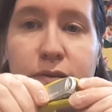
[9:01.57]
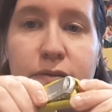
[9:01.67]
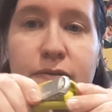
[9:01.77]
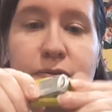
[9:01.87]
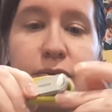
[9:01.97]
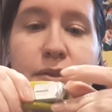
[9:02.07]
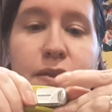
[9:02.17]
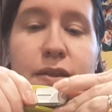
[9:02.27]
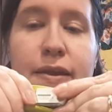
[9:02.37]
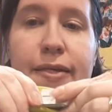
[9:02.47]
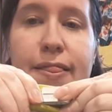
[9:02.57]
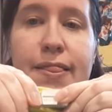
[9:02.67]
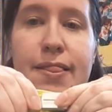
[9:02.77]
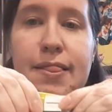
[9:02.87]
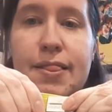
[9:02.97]

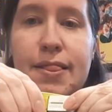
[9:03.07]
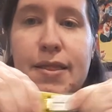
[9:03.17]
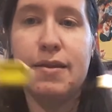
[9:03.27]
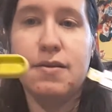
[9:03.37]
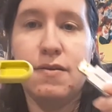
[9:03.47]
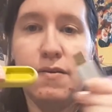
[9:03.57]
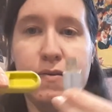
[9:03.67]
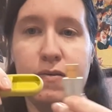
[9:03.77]
No one is speaking in this clip.